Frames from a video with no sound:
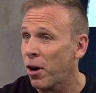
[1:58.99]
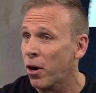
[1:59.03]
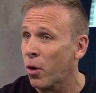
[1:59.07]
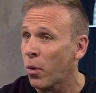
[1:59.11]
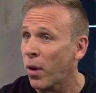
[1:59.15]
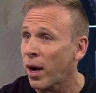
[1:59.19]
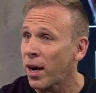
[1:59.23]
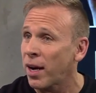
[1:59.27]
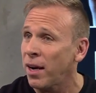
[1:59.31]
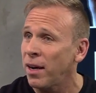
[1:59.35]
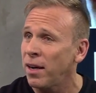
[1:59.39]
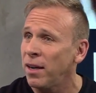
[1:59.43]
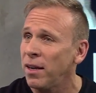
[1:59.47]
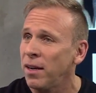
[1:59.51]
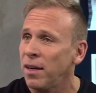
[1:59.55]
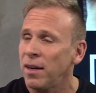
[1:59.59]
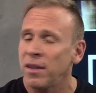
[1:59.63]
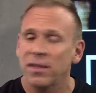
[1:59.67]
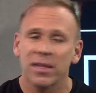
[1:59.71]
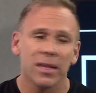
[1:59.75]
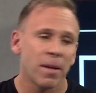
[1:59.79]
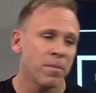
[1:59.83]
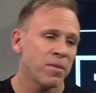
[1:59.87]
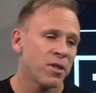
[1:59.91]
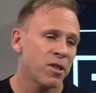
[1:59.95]
quicker,
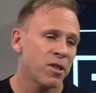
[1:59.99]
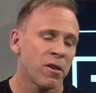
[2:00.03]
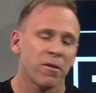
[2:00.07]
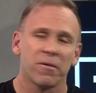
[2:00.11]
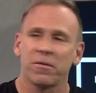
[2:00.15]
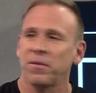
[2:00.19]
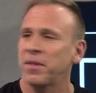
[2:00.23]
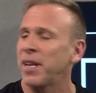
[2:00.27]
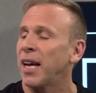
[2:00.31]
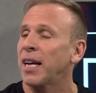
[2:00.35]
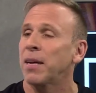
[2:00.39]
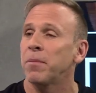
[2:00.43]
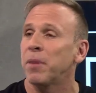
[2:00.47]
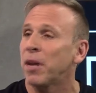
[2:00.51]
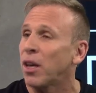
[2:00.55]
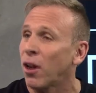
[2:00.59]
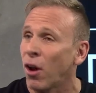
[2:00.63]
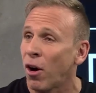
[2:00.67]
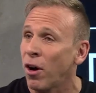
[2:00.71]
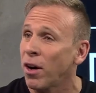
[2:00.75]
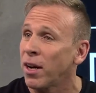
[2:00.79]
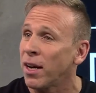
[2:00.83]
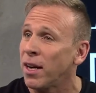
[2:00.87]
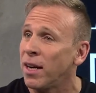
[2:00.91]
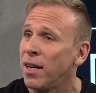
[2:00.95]
some of take a bit
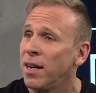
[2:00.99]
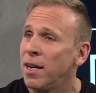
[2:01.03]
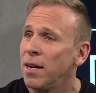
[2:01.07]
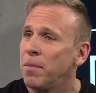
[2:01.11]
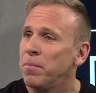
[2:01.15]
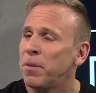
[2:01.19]
longer.